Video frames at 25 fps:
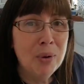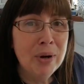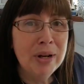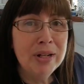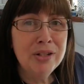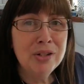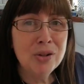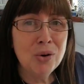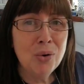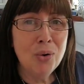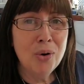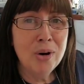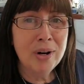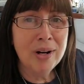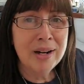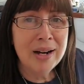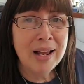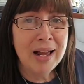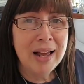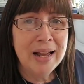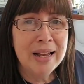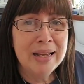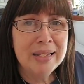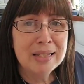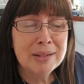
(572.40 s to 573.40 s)
going to
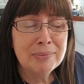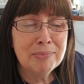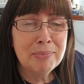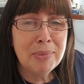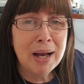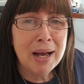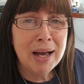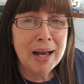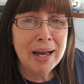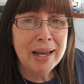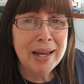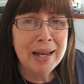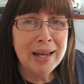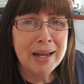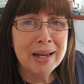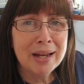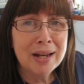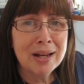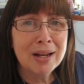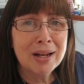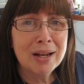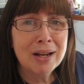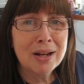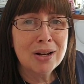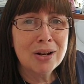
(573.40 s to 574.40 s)
organize my
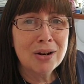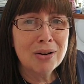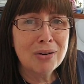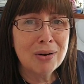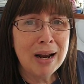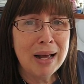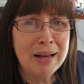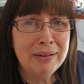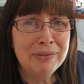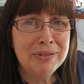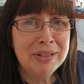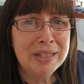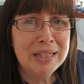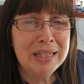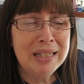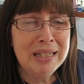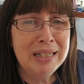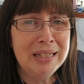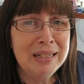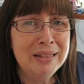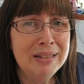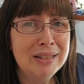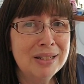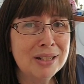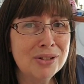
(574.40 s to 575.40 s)

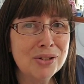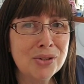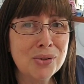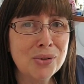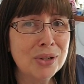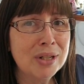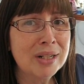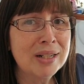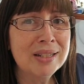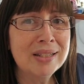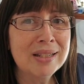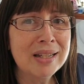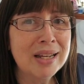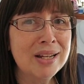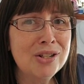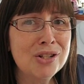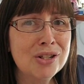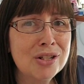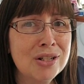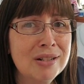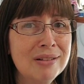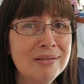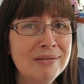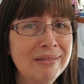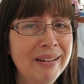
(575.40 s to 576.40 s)
crafty
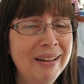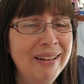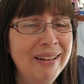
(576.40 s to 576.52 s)
disorganization